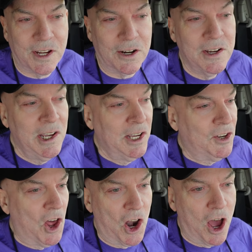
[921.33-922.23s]
They're
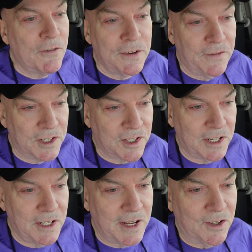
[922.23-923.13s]
not often visited.